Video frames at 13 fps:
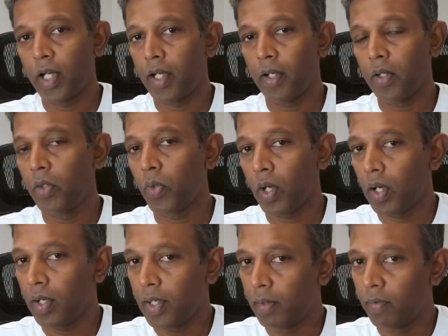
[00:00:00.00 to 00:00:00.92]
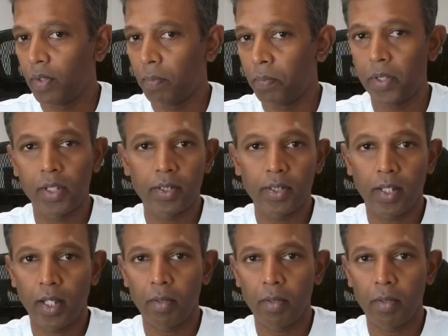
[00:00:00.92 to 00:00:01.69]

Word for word: that your developers,